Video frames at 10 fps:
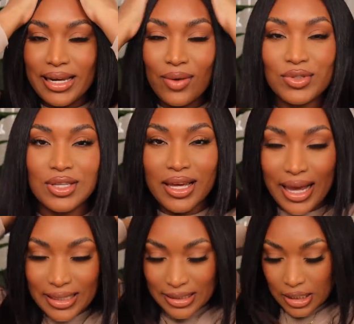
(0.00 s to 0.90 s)
And I will see you
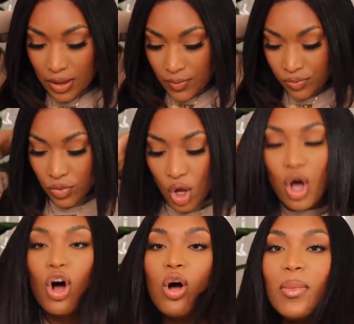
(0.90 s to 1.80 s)
guys
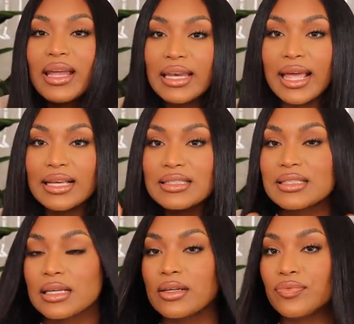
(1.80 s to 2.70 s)
on my
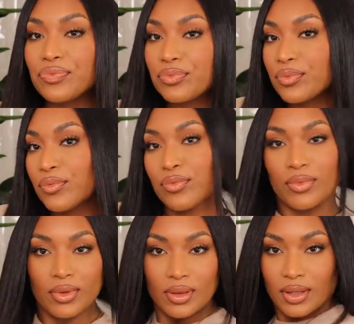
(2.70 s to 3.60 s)
next
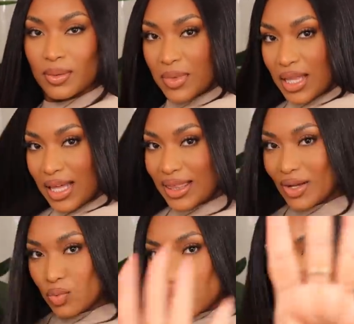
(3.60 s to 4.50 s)

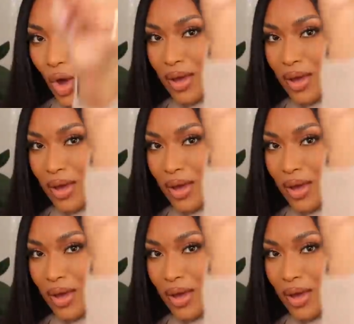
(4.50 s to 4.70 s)
video.